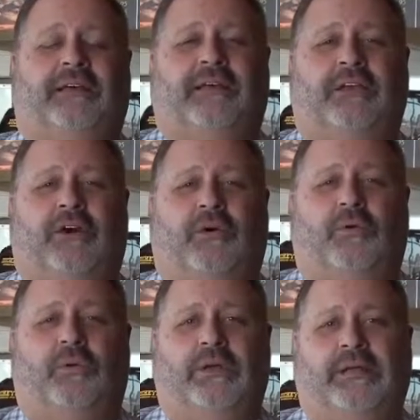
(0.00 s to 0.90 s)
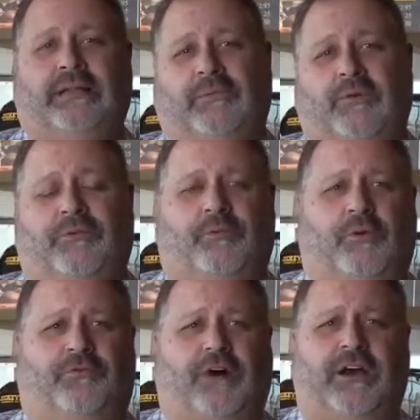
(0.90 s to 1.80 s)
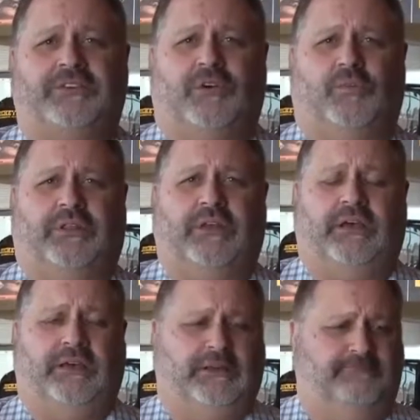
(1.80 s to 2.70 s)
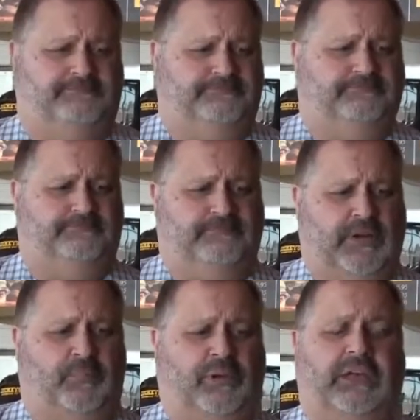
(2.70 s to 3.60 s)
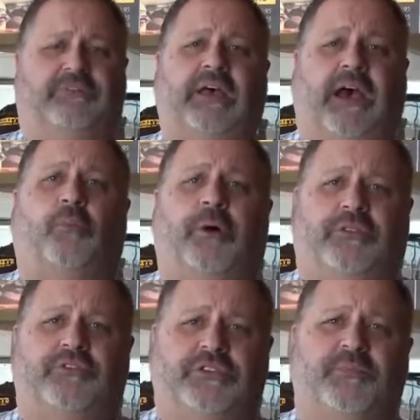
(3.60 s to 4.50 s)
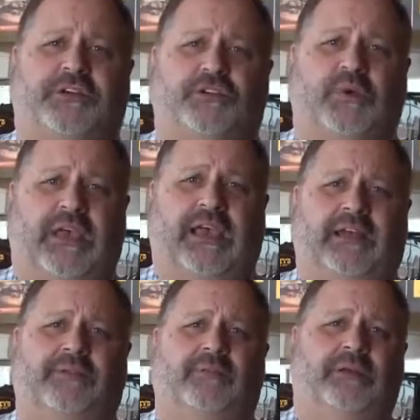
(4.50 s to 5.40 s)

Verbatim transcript: you know, we were fostered with a belief to help others as much as we can.